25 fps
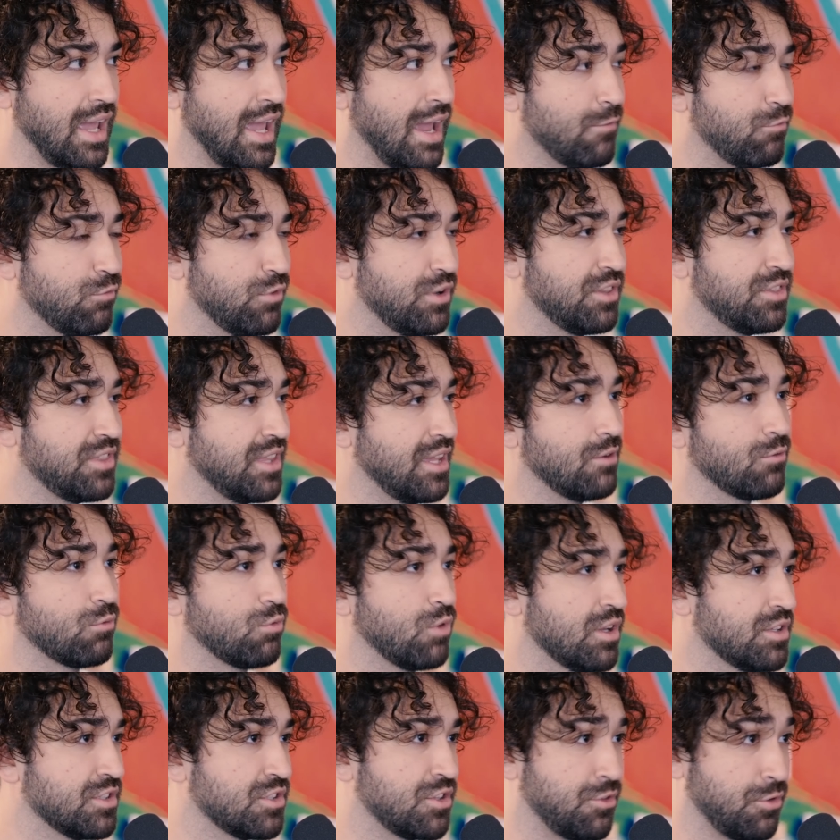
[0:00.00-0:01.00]
Everything
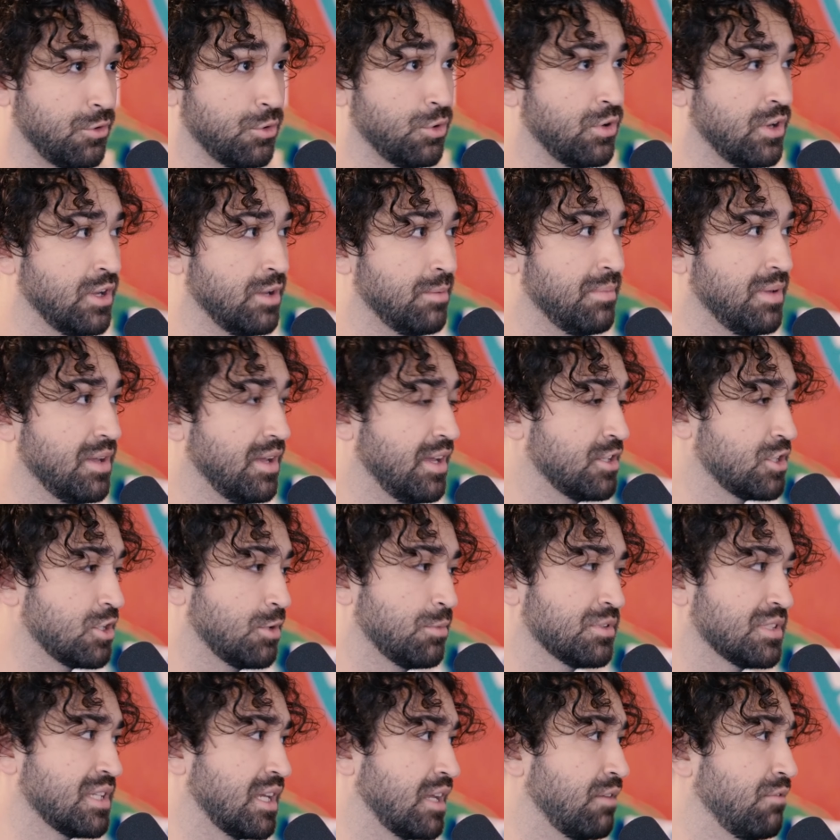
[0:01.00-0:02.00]
runs through him. It's
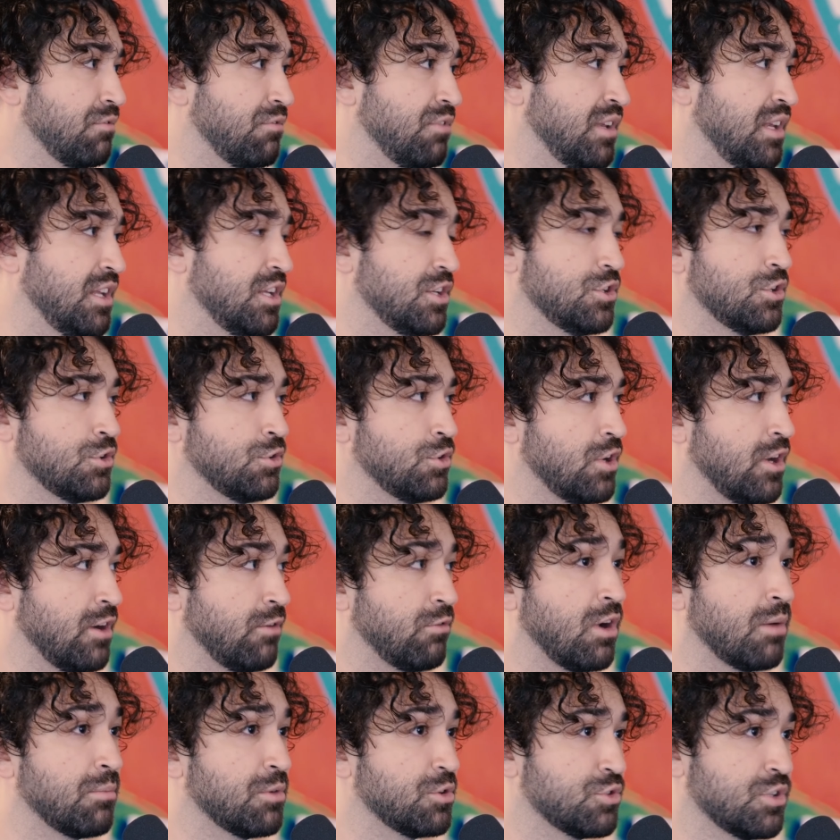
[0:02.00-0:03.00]
almost like a Vinny Jr. at
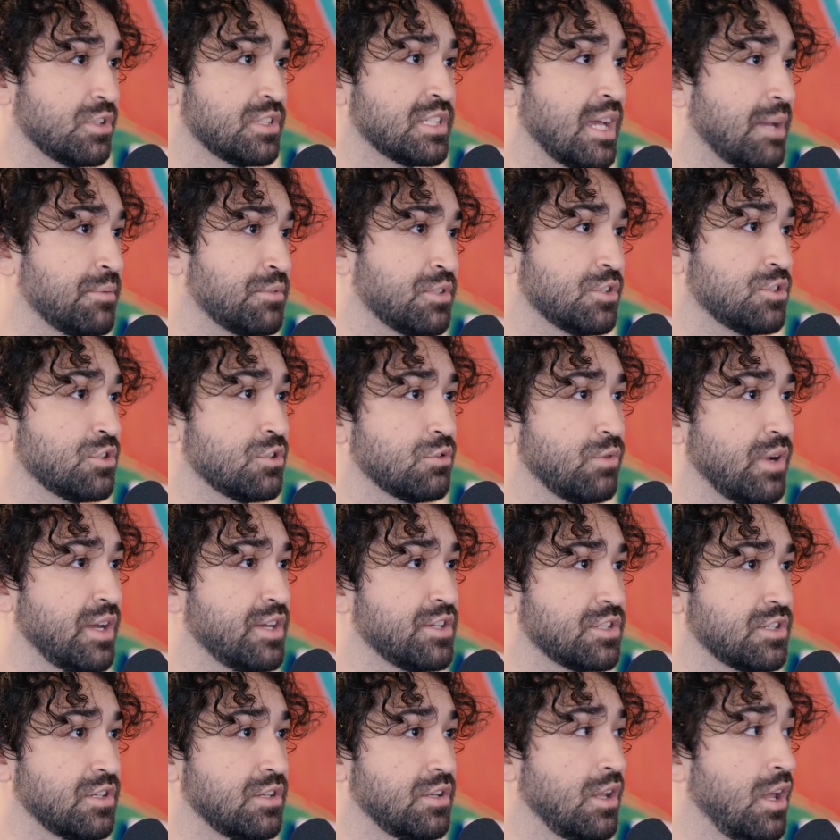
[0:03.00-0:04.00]
Real Madrid type
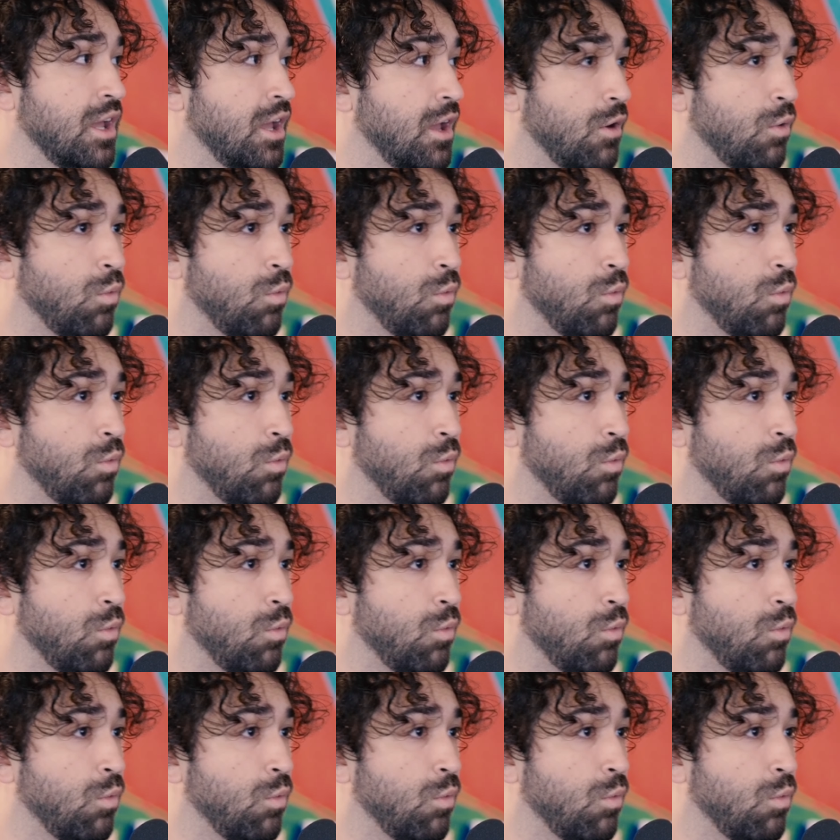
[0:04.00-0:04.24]
situation.